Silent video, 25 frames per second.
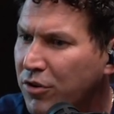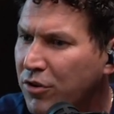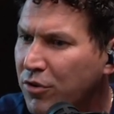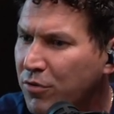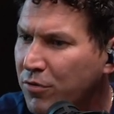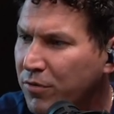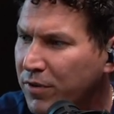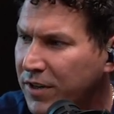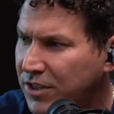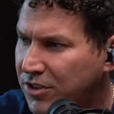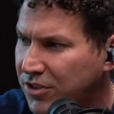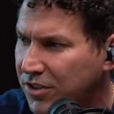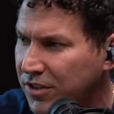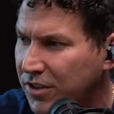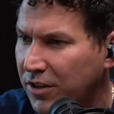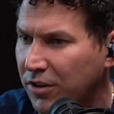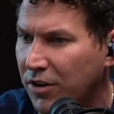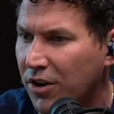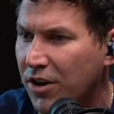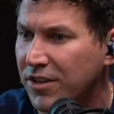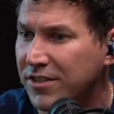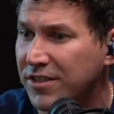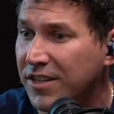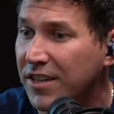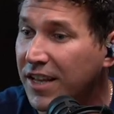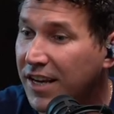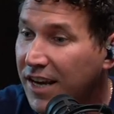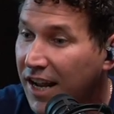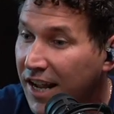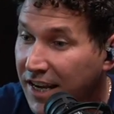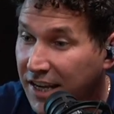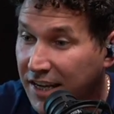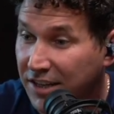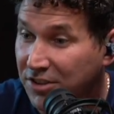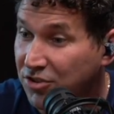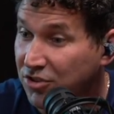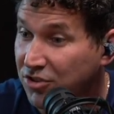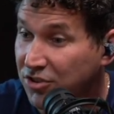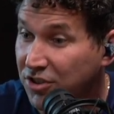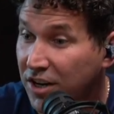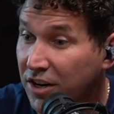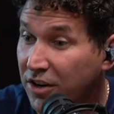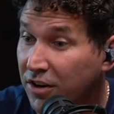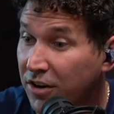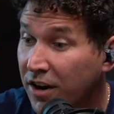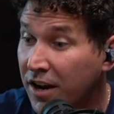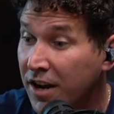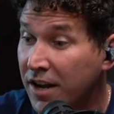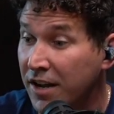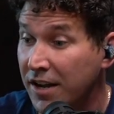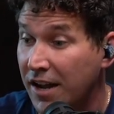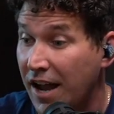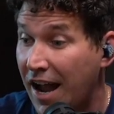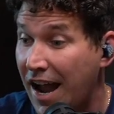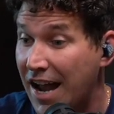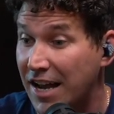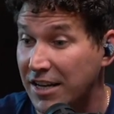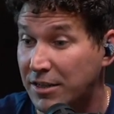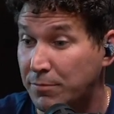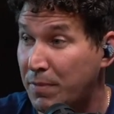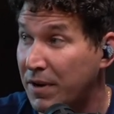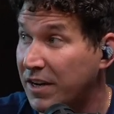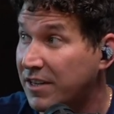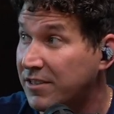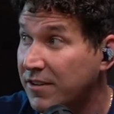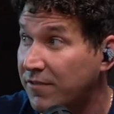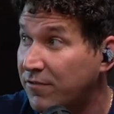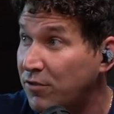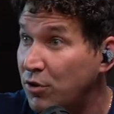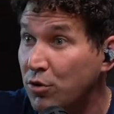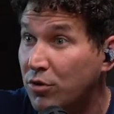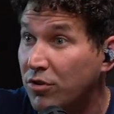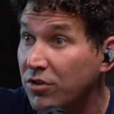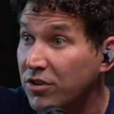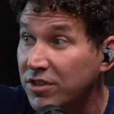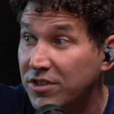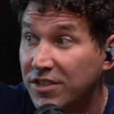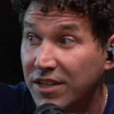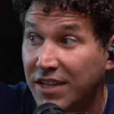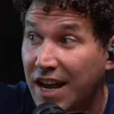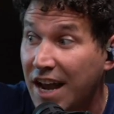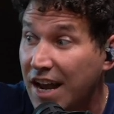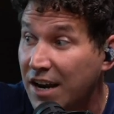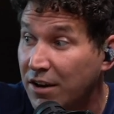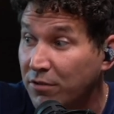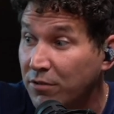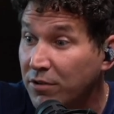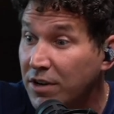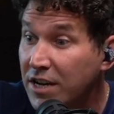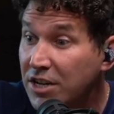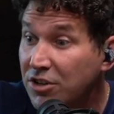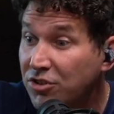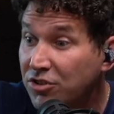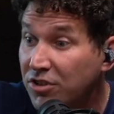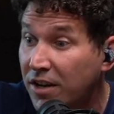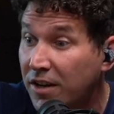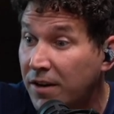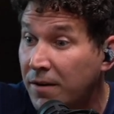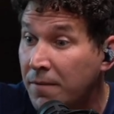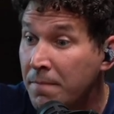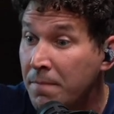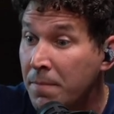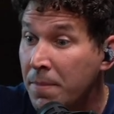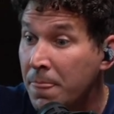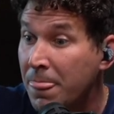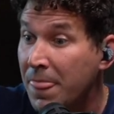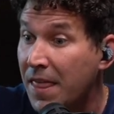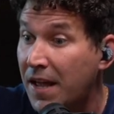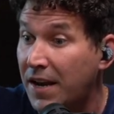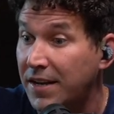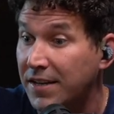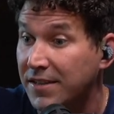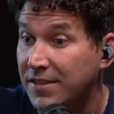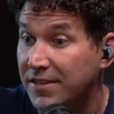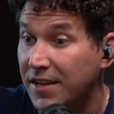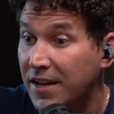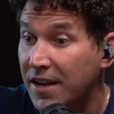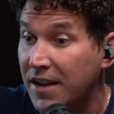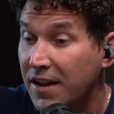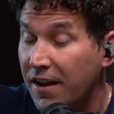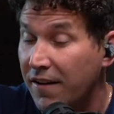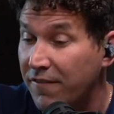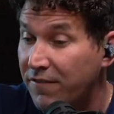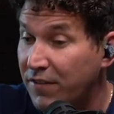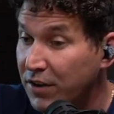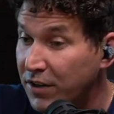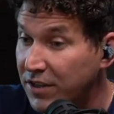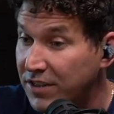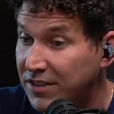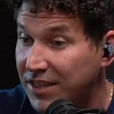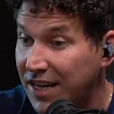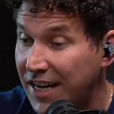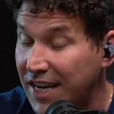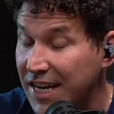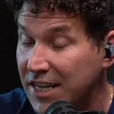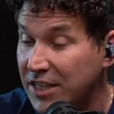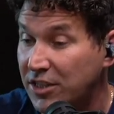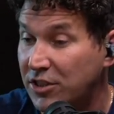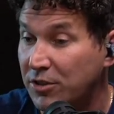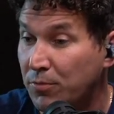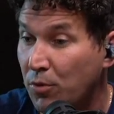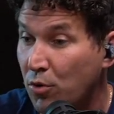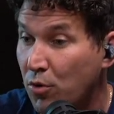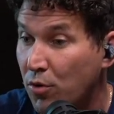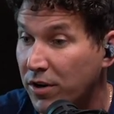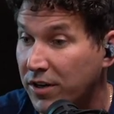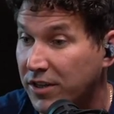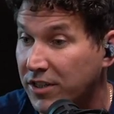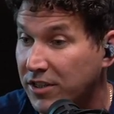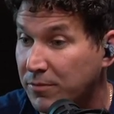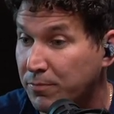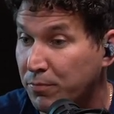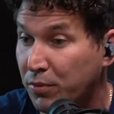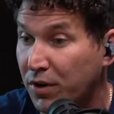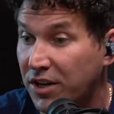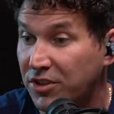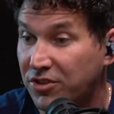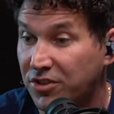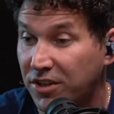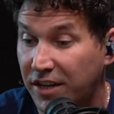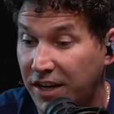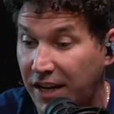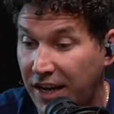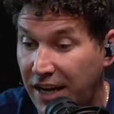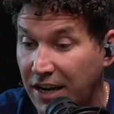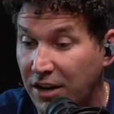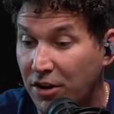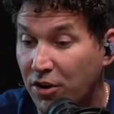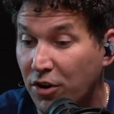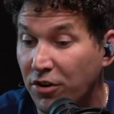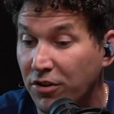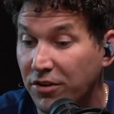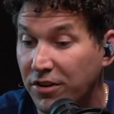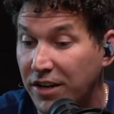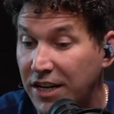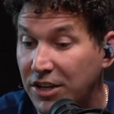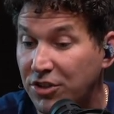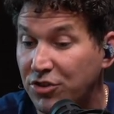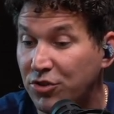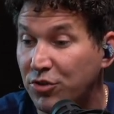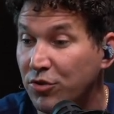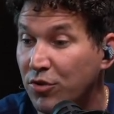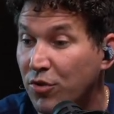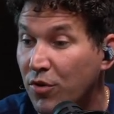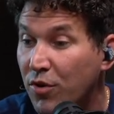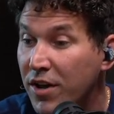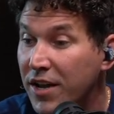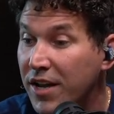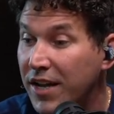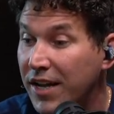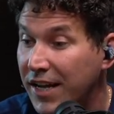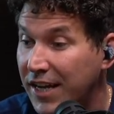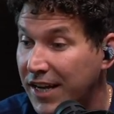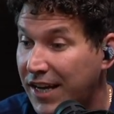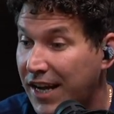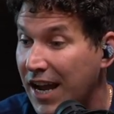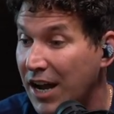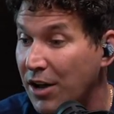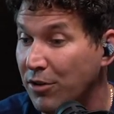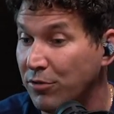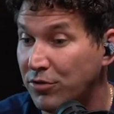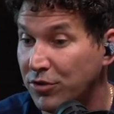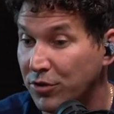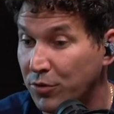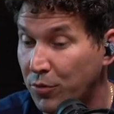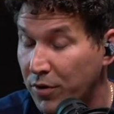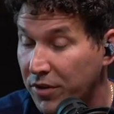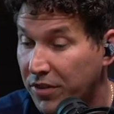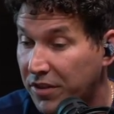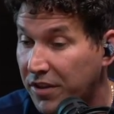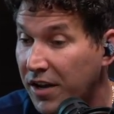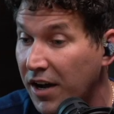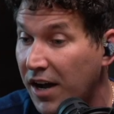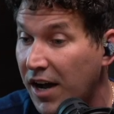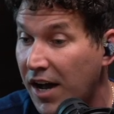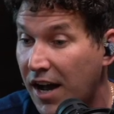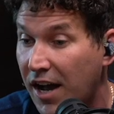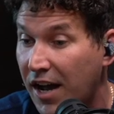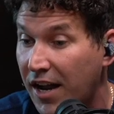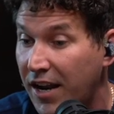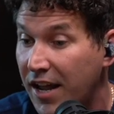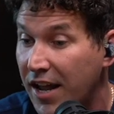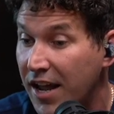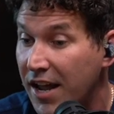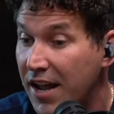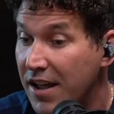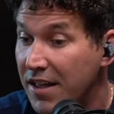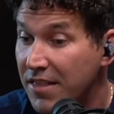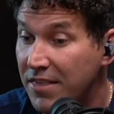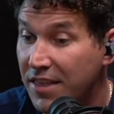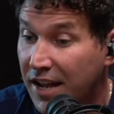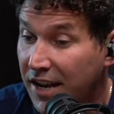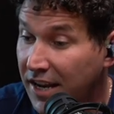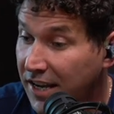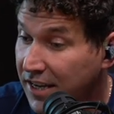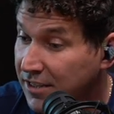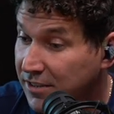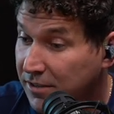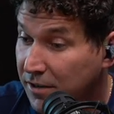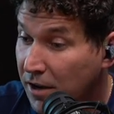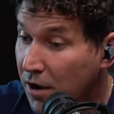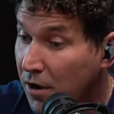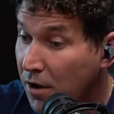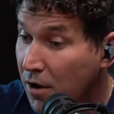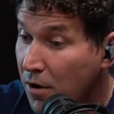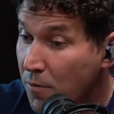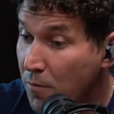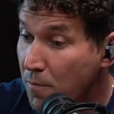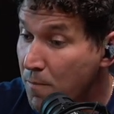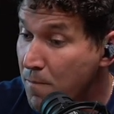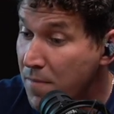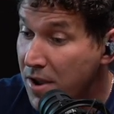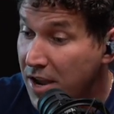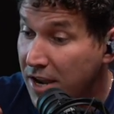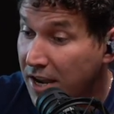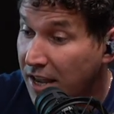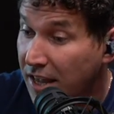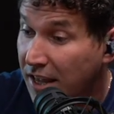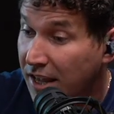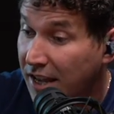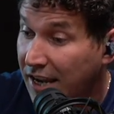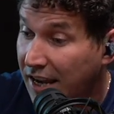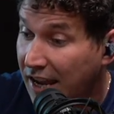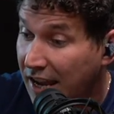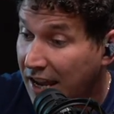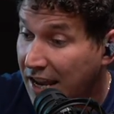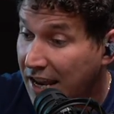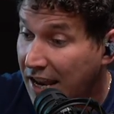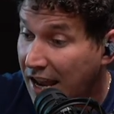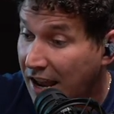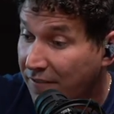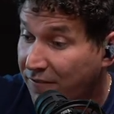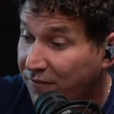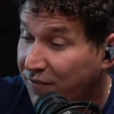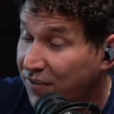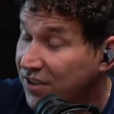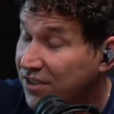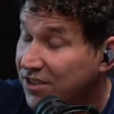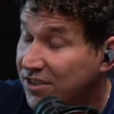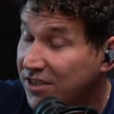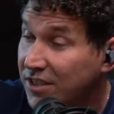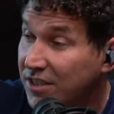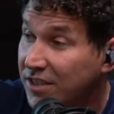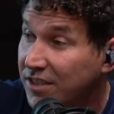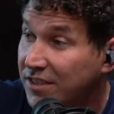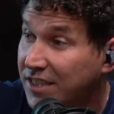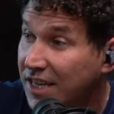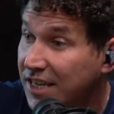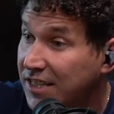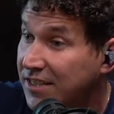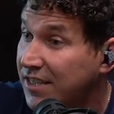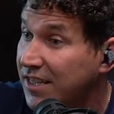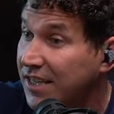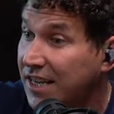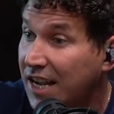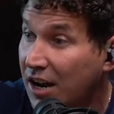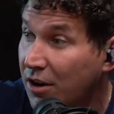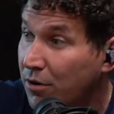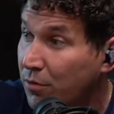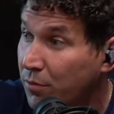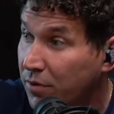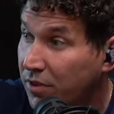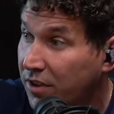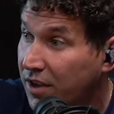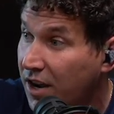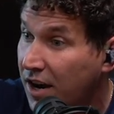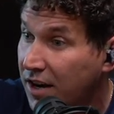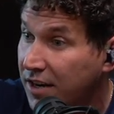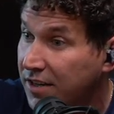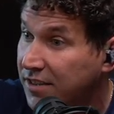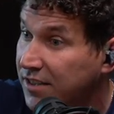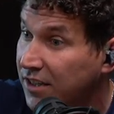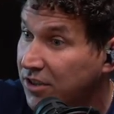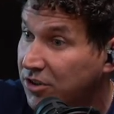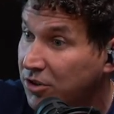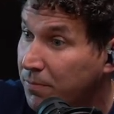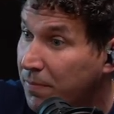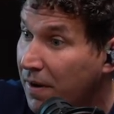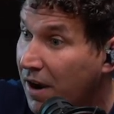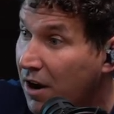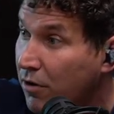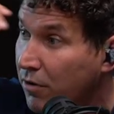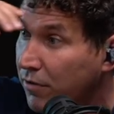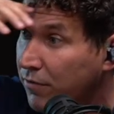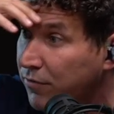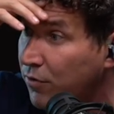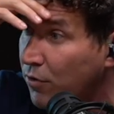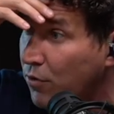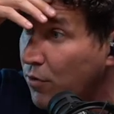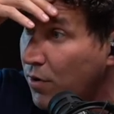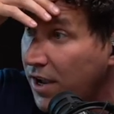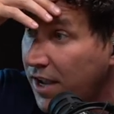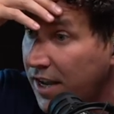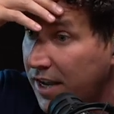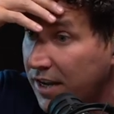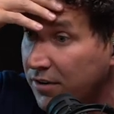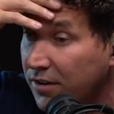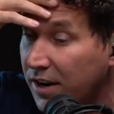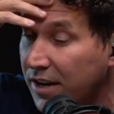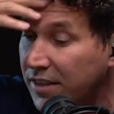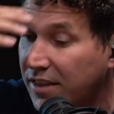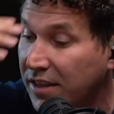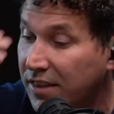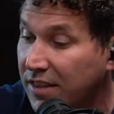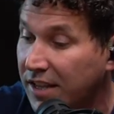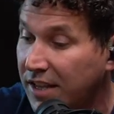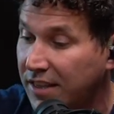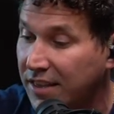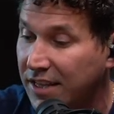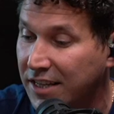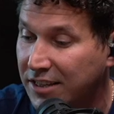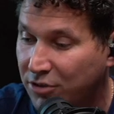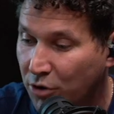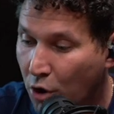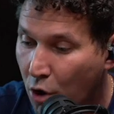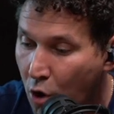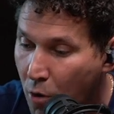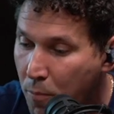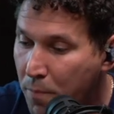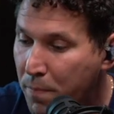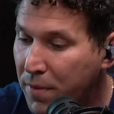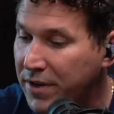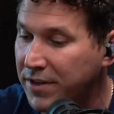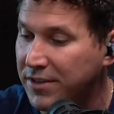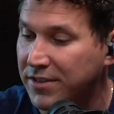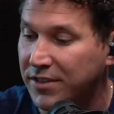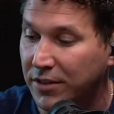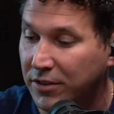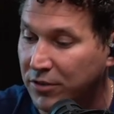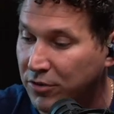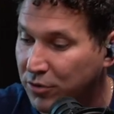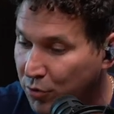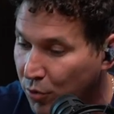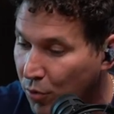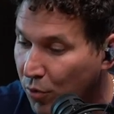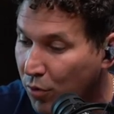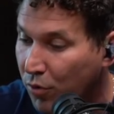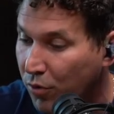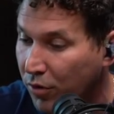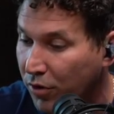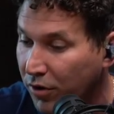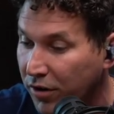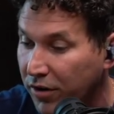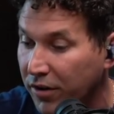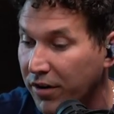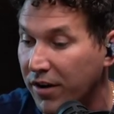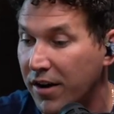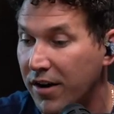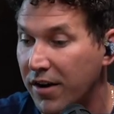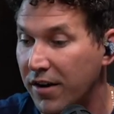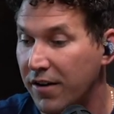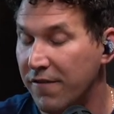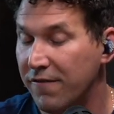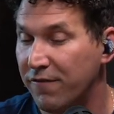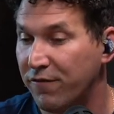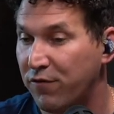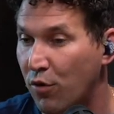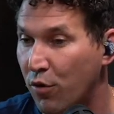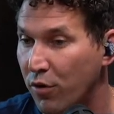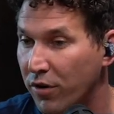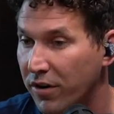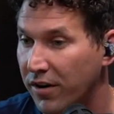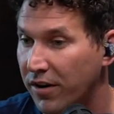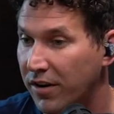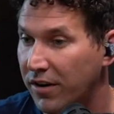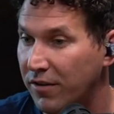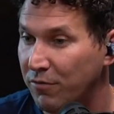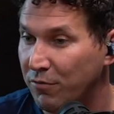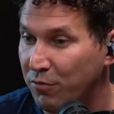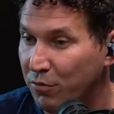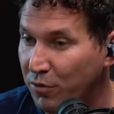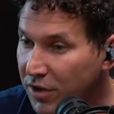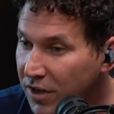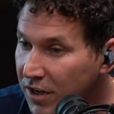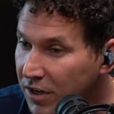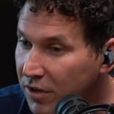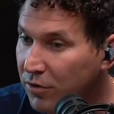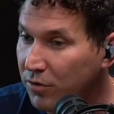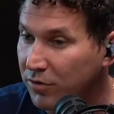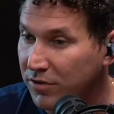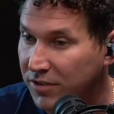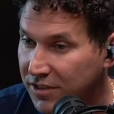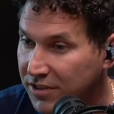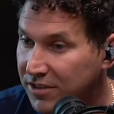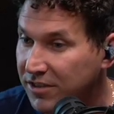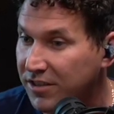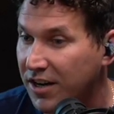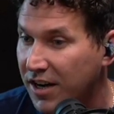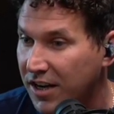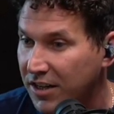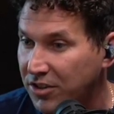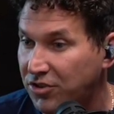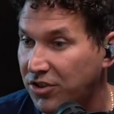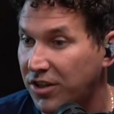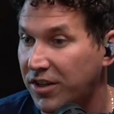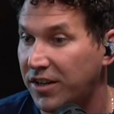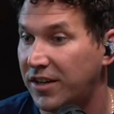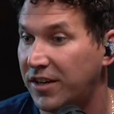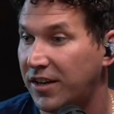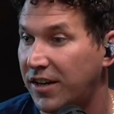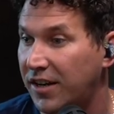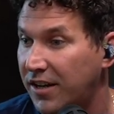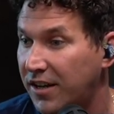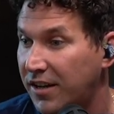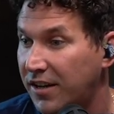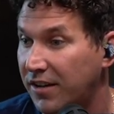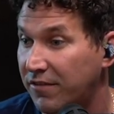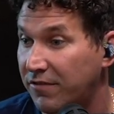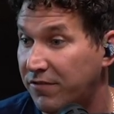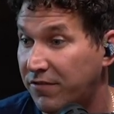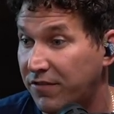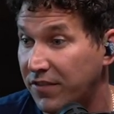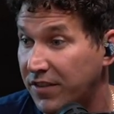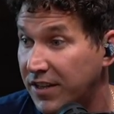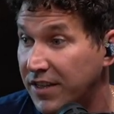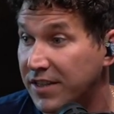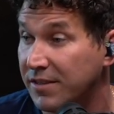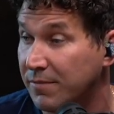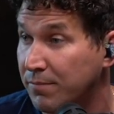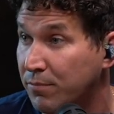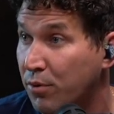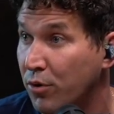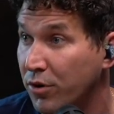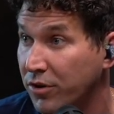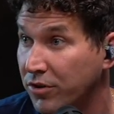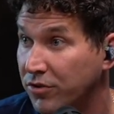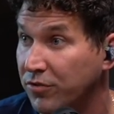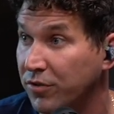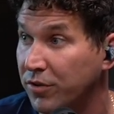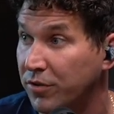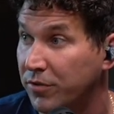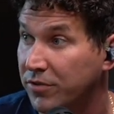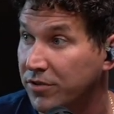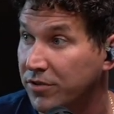you reaching the lost, and then I can share aspects of Eucharistic adoration that is a very tangible expression, an incarnational encounter with God that is make like it facilitates an encounter with God in such a powerful way, yeah, right? That yeah. this opens a door for real discussion of these important truths.